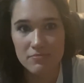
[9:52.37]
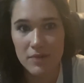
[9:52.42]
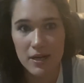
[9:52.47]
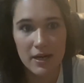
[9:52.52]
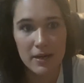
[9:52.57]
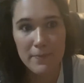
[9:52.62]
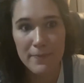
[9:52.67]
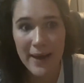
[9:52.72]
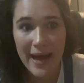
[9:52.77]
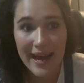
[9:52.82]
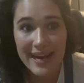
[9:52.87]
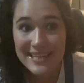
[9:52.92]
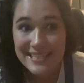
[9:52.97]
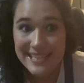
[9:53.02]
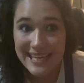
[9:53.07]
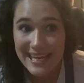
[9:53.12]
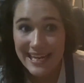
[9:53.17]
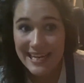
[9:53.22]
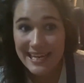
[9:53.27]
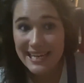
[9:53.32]

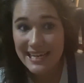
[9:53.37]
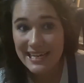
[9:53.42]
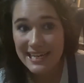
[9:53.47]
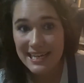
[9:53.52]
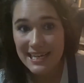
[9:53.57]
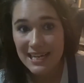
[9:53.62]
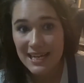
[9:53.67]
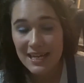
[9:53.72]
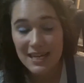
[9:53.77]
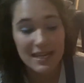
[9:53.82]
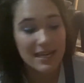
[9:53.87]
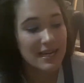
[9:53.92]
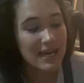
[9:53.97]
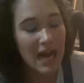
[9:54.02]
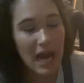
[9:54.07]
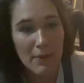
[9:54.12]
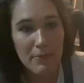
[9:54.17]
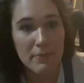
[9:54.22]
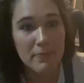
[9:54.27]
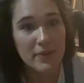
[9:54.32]
unboxing,
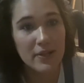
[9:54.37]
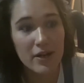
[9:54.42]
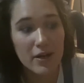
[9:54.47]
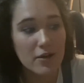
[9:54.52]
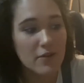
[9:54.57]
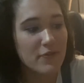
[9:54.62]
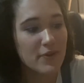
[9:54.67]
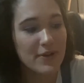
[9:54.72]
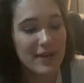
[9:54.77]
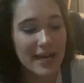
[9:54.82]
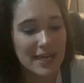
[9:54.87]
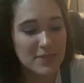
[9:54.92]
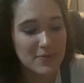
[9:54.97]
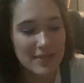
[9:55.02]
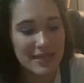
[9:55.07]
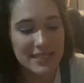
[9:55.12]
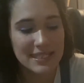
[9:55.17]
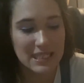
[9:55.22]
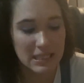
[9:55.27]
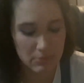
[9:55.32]
comment below. If you guys
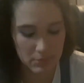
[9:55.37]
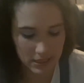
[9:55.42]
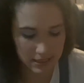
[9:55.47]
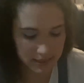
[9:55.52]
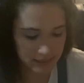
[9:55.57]
want to see me